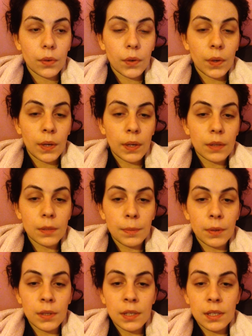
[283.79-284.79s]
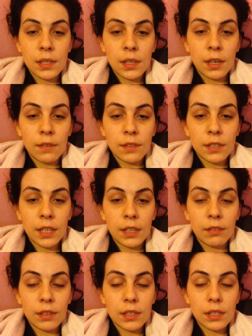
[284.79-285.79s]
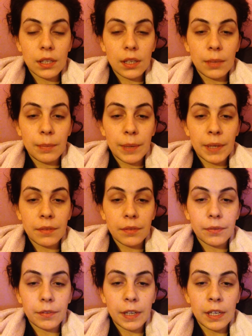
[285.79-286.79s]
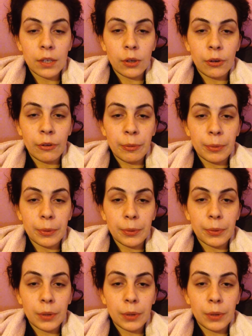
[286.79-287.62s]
So yeah, I suppose it's another day resting in bed, feeling horrible.